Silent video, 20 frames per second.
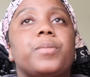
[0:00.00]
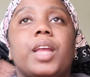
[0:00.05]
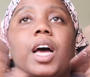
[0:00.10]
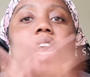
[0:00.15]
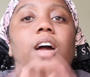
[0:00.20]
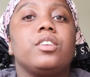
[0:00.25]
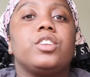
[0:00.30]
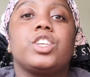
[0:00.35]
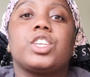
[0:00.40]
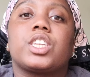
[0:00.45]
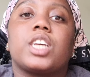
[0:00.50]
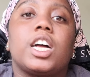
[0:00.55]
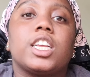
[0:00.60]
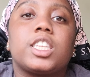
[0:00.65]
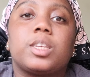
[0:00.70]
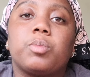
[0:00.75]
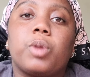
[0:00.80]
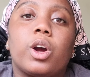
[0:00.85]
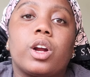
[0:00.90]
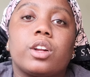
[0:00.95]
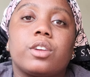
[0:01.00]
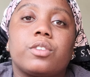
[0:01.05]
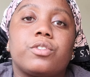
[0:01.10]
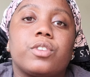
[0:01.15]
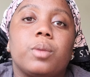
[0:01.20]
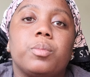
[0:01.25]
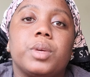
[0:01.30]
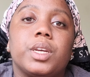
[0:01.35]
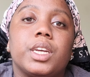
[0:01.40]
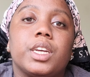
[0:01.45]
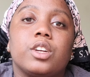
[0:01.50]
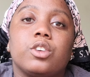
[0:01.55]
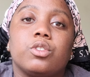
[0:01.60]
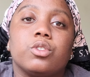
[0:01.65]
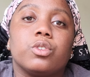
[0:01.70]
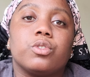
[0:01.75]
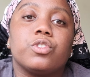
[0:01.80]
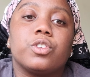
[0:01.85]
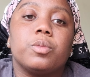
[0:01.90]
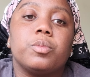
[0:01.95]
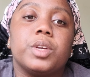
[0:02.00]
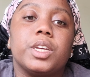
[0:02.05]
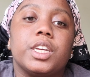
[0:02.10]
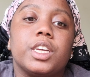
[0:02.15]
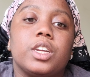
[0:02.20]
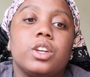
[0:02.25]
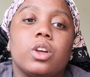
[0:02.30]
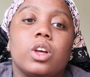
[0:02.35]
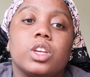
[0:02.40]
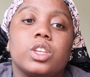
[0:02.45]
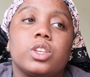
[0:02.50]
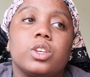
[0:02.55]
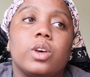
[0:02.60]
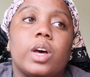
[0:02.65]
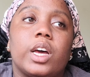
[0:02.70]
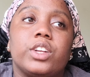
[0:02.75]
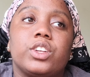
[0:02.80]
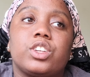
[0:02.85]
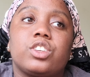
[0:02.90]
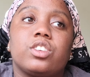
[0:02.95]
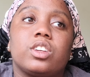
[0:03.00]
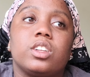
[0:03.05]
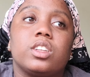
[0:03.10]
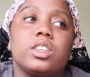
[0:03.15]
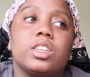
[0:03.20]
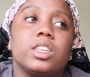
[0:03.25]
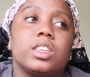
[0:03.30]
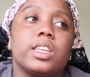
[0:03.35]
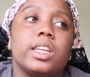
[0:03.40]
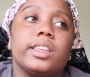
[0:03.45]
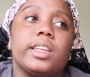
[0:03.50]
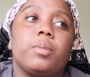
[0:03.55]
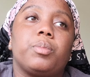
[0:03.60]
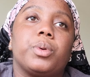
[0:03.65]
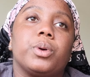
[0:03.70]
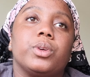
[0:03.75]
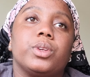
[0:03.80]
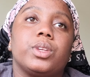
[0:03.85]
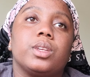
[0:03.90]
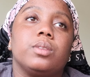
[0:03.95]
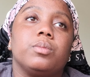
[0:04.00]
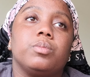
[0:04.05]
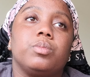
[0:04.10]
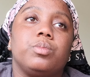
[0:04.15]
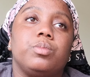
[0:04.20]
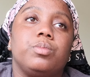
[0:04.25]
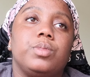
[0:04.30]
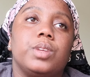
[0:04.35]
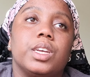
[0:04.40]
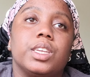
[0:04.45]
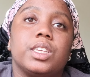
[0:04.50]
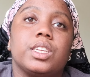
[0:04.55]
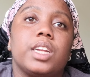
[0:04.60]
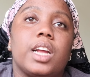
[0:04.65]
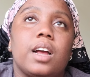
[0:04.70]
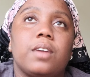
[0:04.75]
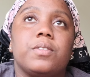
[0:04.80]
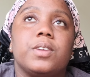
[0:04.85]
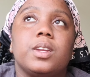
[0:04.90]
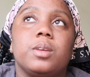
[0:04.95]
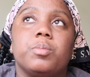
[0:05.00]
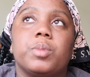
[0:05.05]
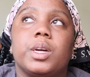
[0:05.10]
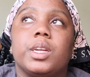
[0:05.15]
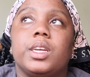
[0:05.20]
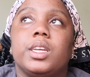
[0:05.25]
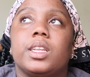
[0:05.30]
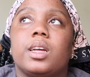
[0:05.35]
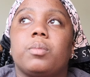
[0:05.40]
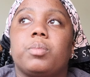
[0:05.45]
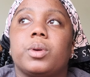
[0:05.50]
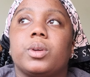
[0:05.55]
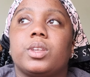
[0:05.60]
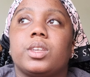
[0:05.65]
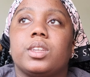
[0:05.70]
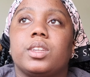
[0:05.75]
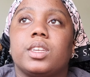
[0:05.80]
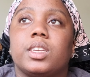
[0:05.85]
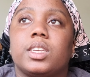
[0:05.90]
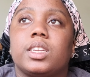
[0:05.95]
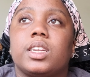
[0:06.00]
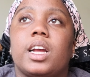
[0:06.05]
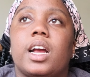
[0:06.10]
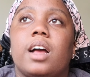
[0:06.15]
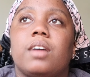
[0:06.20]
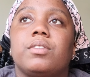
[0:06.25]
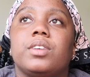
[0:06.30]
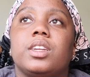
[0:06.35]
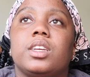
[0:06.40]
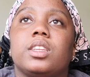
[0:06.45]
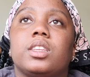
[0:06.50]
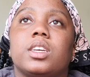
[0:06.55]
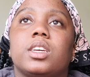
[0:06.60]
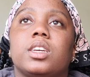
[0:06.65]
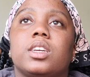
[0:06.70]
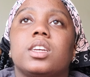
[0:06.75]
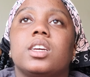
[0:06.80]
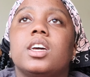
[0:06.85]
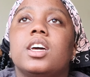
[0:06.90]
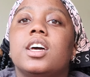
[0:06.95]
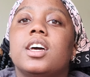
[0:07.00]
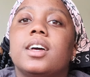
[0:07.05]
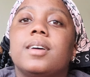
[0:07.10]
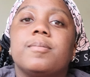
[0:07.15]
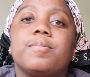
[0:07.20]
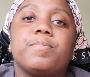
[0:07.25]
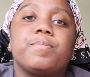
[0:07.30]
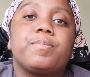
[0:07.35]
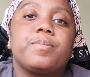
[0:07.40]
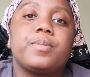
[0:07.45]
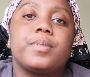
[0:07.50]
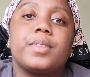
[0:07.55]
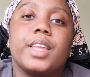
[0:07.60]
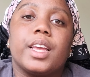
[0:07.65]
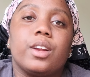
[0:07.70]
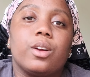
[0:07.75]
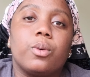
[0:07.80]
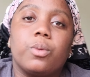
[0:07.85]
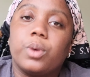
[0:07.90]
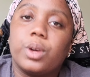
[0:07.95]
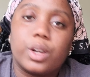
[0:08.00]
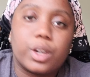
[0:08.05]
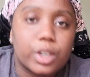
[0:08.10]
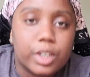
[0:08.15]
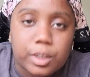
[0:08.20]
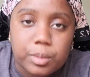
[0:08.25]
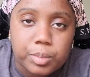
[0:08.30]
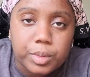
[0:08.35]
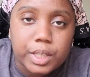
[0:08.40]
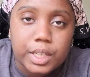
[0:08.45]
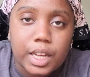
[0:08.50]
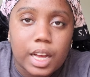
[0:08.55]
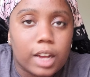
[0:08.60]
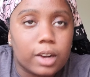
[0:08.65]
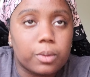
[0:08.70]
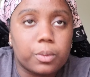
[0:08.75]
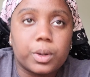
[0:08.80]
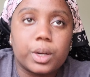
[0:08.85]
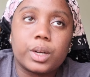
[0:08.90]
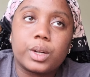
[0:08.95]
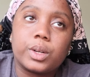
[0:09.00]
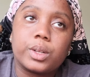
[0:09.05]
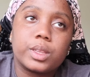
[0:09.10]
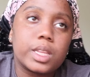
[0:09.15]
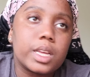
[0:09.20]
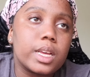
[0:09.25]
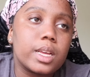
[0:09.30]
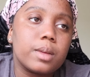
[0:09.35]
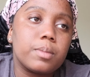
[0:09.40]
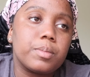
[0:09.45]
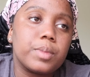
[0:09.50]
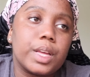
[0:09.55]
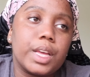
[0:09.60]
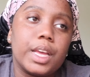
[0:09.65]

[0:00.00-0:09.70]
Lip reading: I just got smarter from it and grew from it. And also I just try to think that that person doesn't have any money. That person doesn't have anything. They don't want to hurt me. I don't want to hurt them.